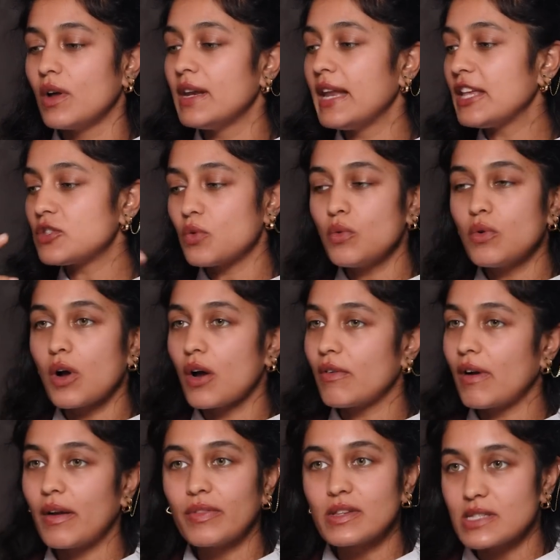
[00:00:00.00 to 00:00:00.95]
let's all go
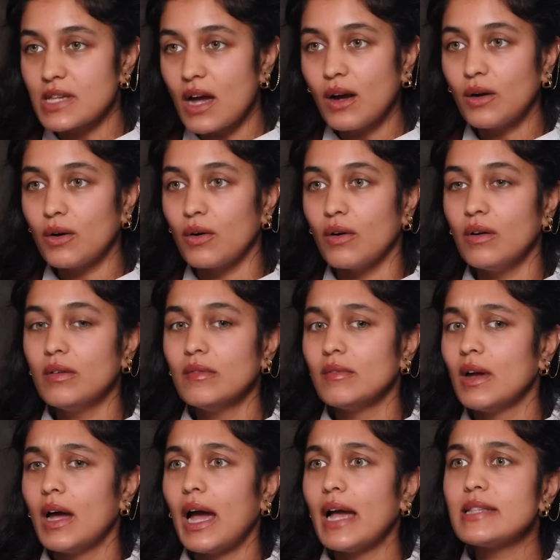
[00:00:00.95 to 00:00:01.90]
around the circle
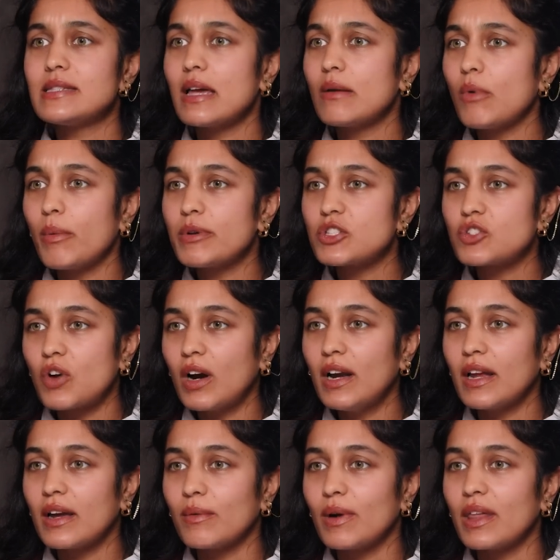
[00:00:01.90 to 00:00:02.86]
and say what we're
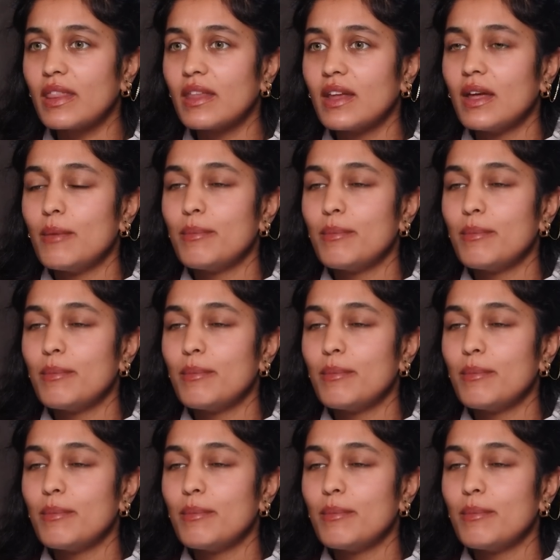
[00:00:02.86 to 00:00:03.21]
struggling with.